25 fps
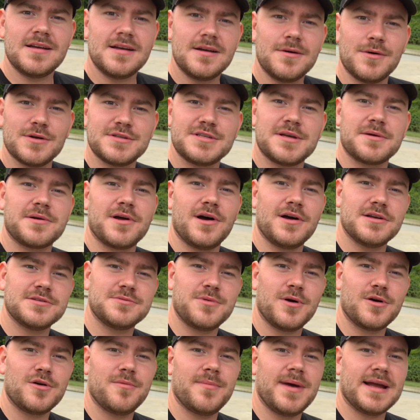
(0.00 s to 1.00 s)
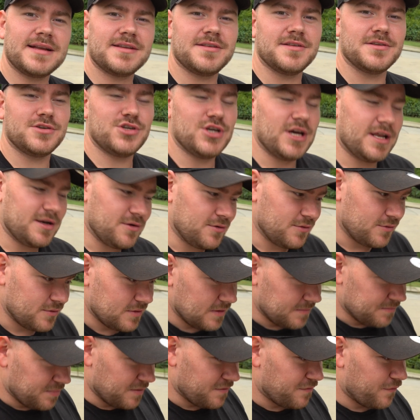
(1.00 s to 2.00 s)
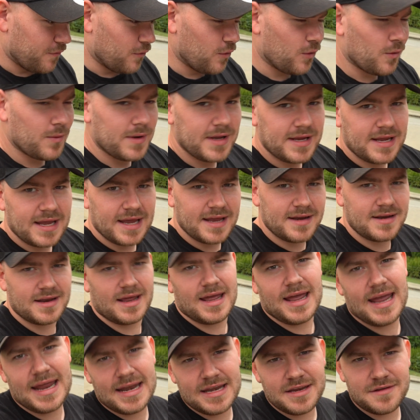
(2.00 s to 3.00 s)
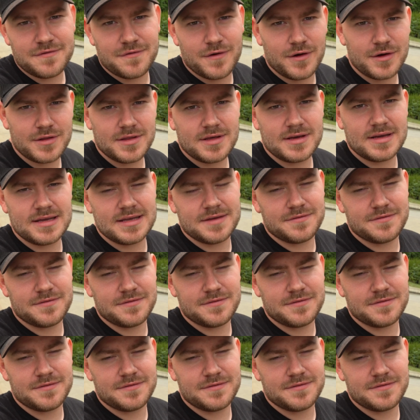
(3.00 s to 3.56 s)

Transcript: What's up guys, welcome back to the channel. Before we get any further,